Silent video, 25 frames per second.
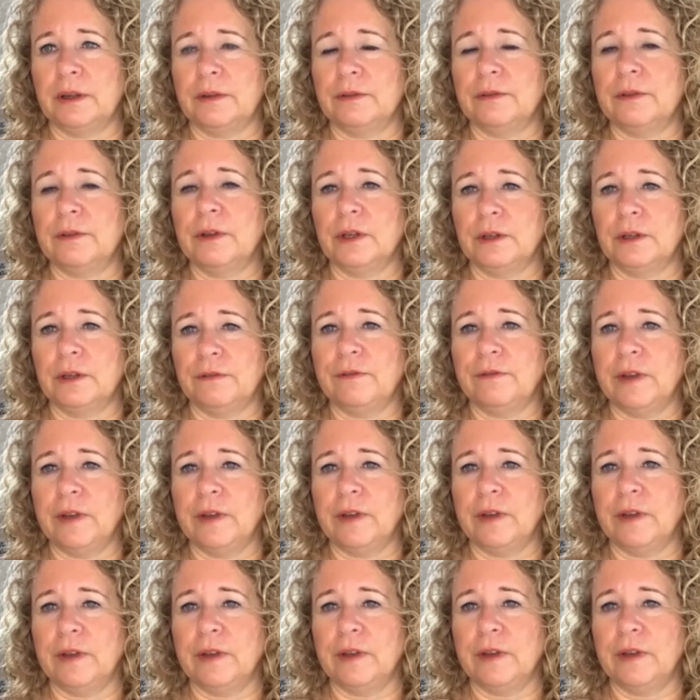good
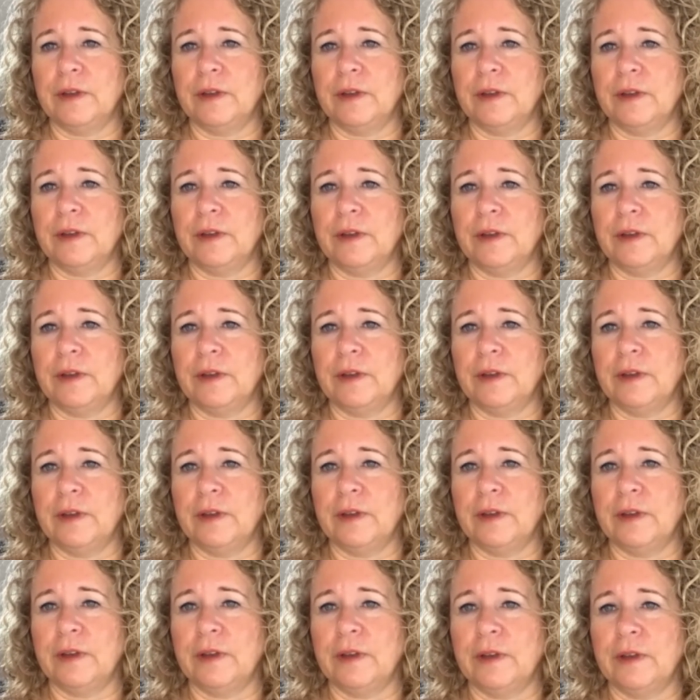fit to work with each
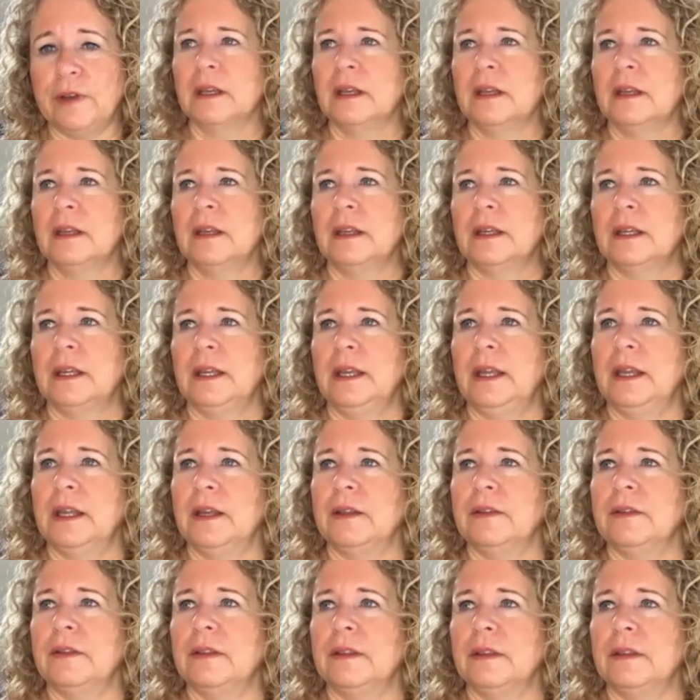other, because,
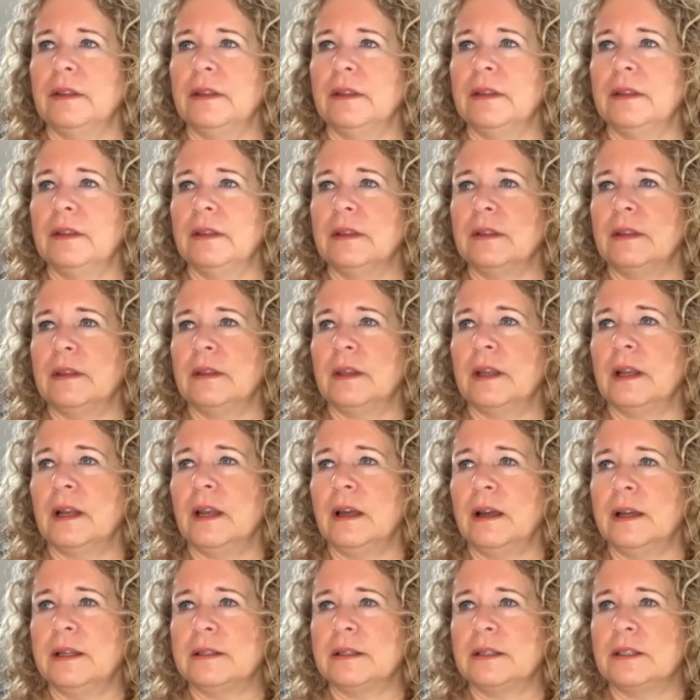you know, the
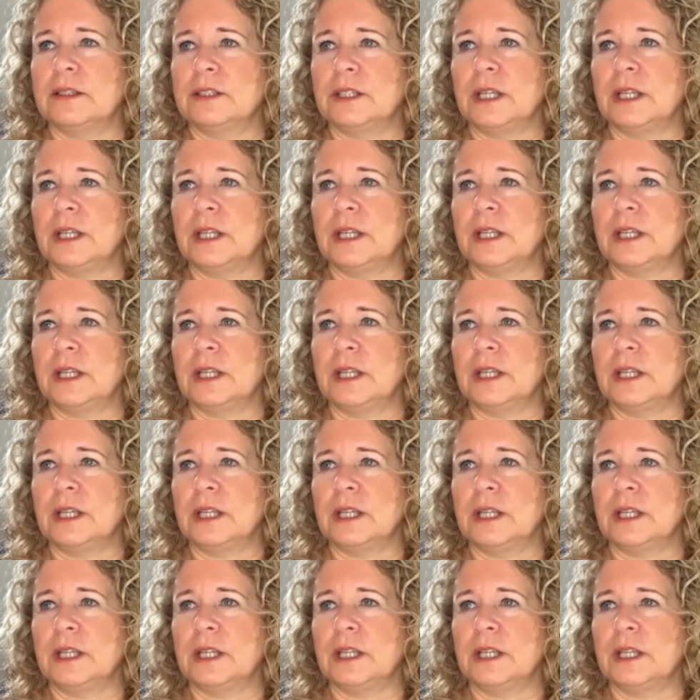clients are sharing
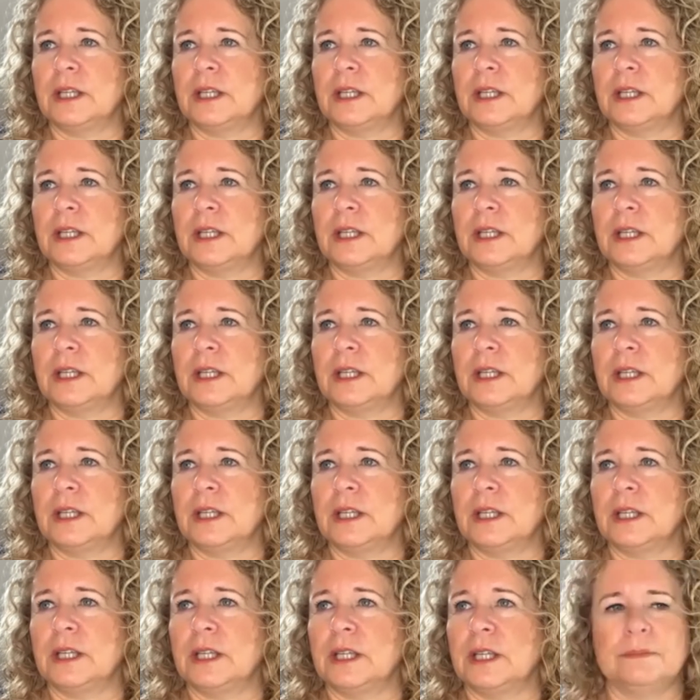lots of
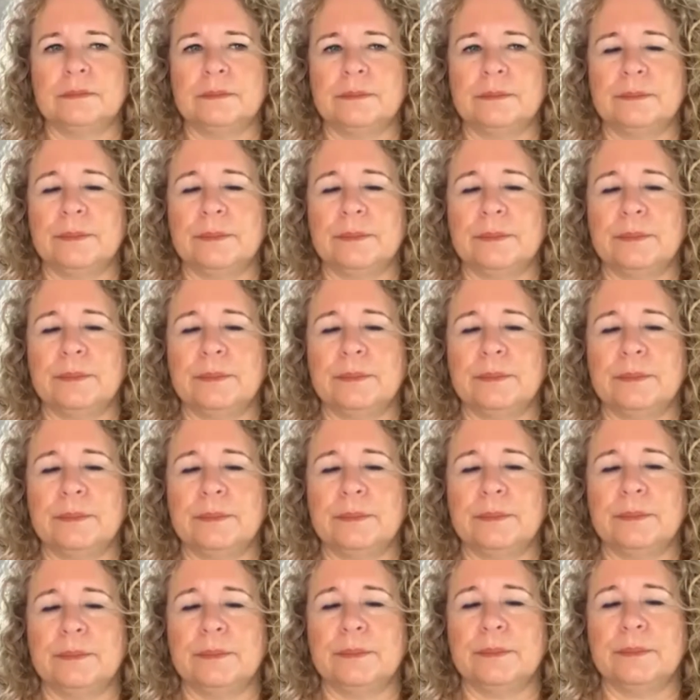
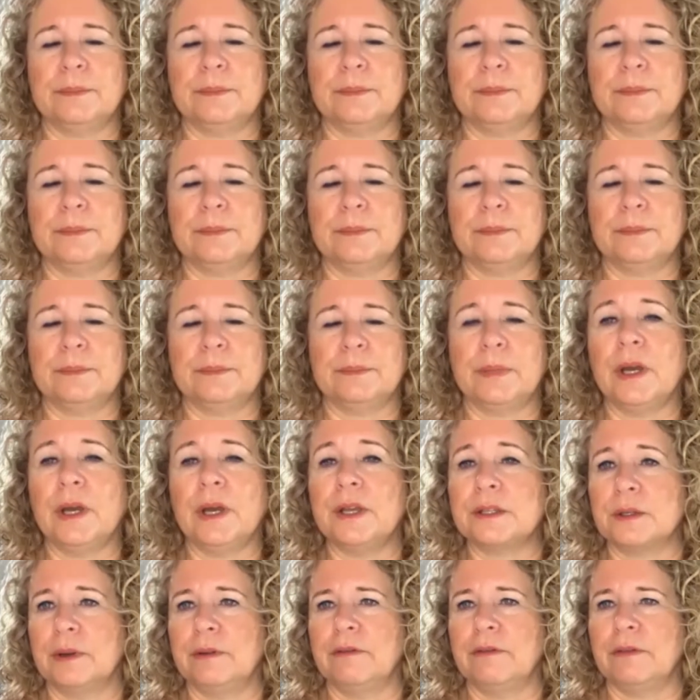personal information with
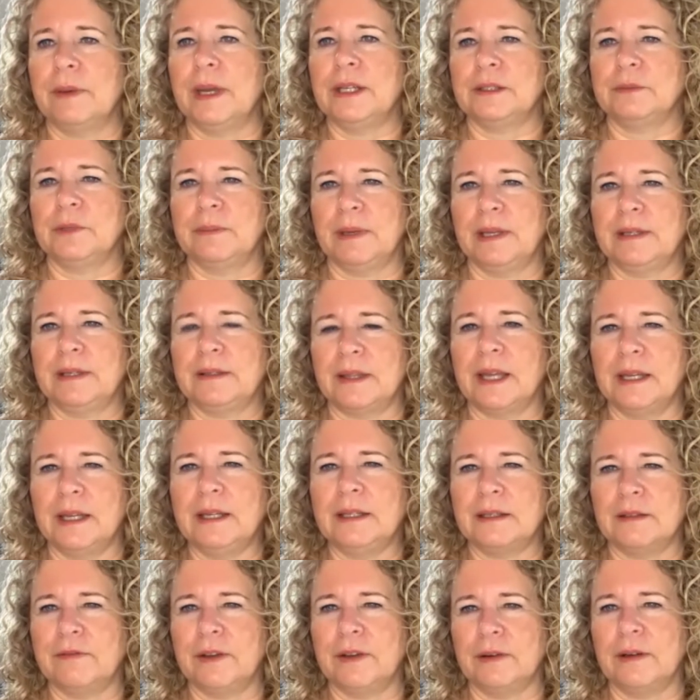me, so they need to feel like
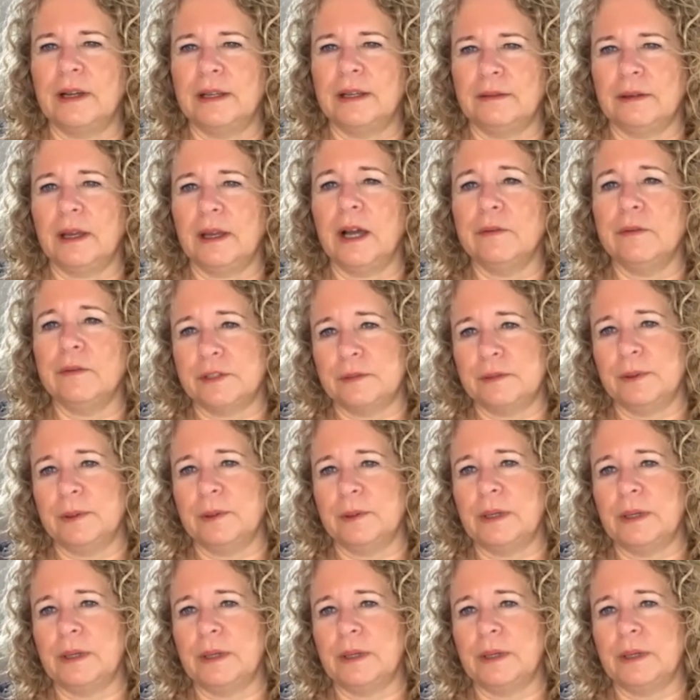comfortable, and
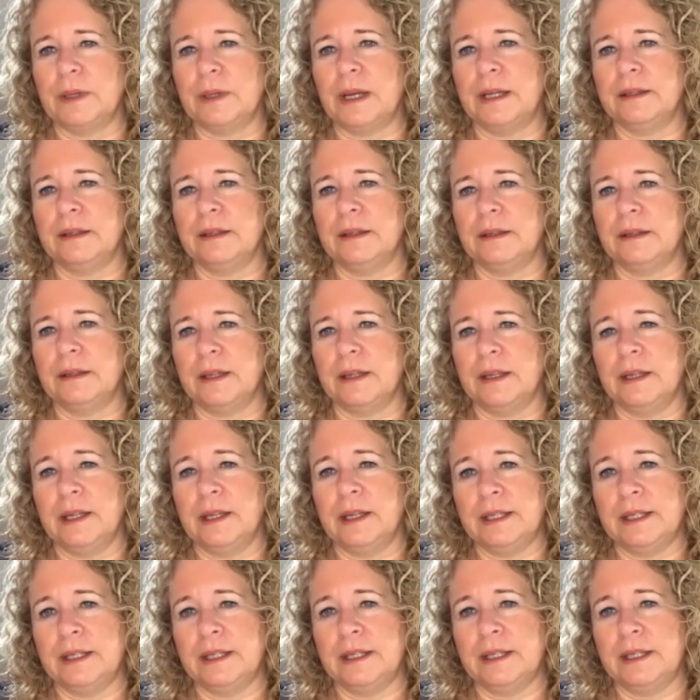it needs to be that trust
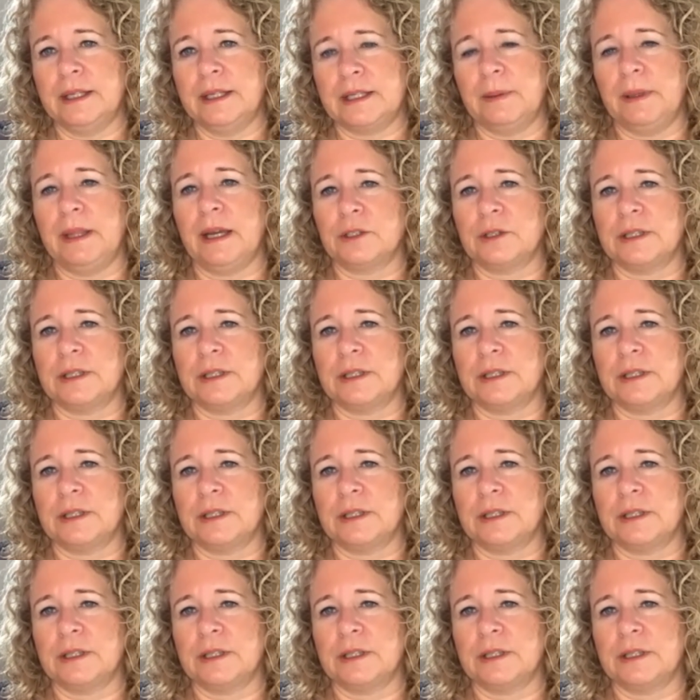there as well. So